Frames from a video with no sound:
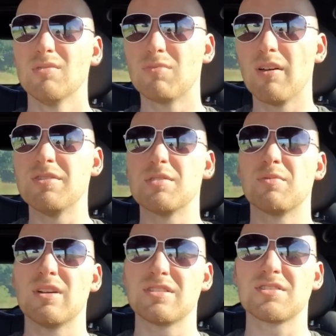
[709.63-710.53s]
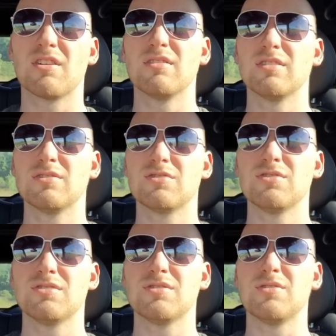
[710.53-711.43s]
Privateer Press is starting
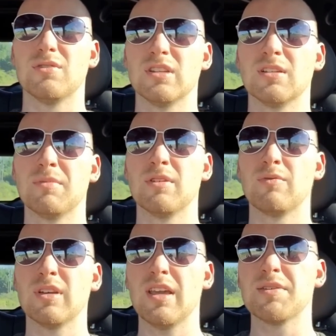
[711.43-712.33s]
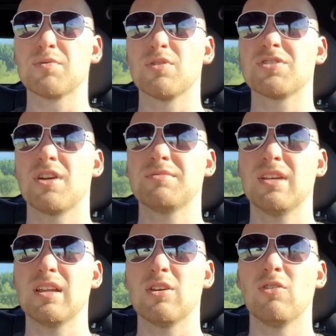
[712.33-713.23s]
to do a little bit of what Games Workshop
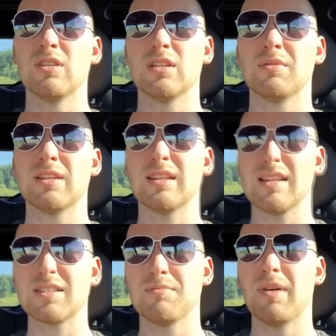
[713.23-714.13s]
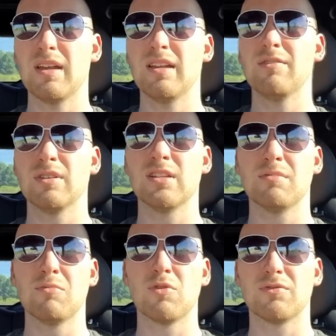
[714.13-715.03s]
did and go a little bit less competitive, a little
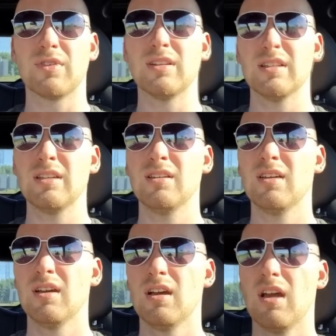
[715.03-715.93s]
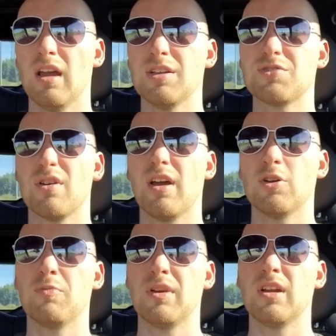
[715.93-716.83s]
bit more friendly, and try and
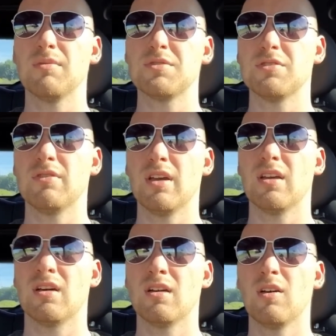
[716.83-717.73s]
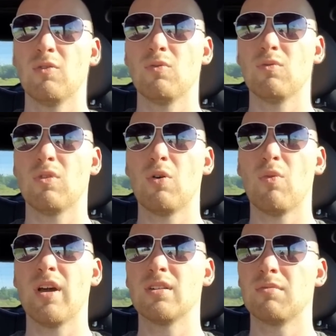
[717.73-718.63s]
open it up to a
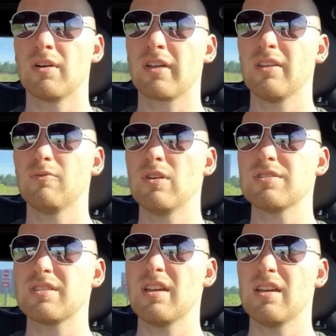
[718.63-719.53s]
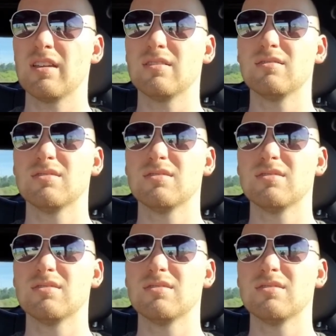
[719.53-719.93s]
wider market while staying